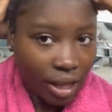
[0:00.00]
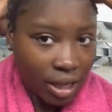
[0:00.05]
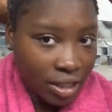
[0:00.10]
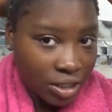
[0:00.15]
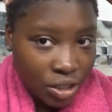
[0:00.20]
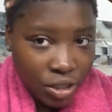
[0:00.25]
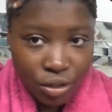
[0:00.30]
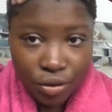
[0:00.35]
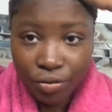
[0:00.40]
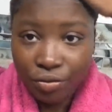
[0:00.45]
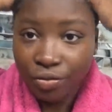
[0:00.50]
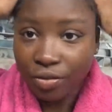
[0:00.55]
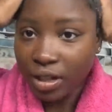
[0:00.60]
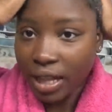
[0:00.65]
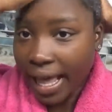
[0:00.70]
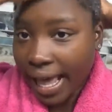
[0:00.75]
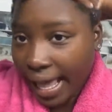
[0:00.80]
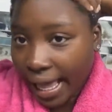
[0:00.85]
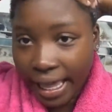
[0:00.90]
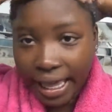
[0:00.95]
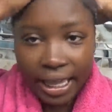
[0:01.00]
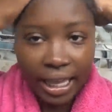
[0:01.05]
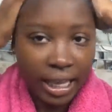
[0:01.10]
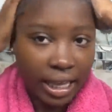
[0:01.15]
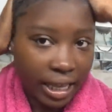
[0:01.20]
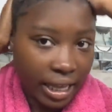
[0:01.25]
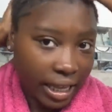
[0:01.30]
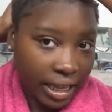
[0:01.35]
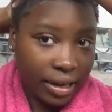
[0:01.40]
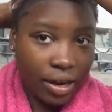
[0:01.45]
to flake
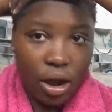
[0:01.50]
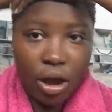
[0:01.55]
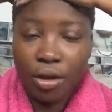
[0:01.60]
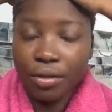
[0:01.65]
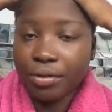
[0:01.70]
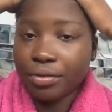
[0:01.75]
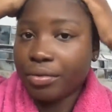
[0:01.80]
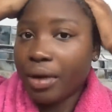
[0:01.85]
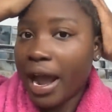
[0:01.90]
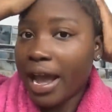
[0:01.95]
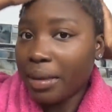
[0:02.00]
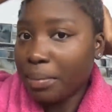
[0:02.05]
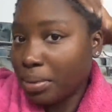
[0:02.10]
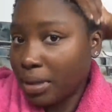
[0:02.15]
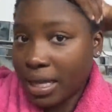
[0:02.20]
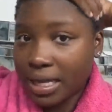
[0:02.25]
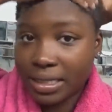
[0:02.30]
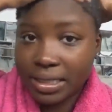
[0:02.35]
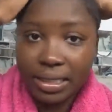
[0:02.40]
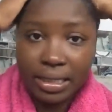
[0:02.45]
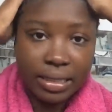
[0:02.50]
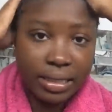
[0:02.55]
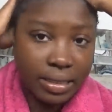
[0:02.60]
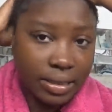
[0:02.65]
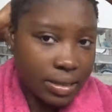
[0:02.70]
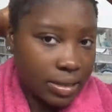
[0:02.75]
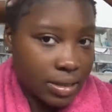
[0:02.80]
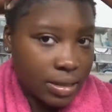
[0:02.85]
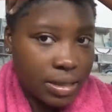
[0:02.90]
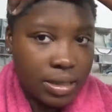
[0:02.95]
in all the right
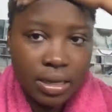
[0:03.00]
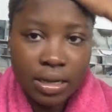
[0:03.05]
places.